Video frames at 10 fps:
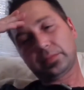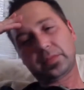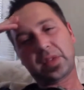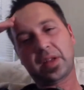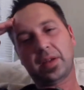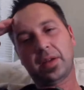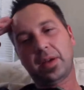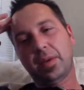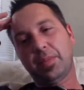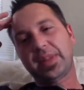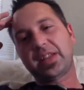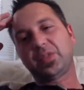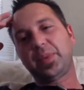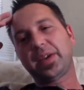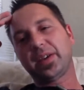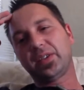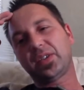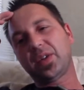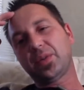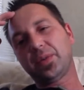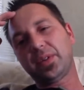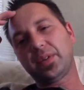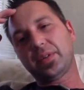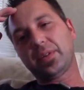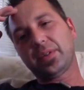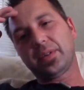If there's no difference, what the fuck are you doing that for?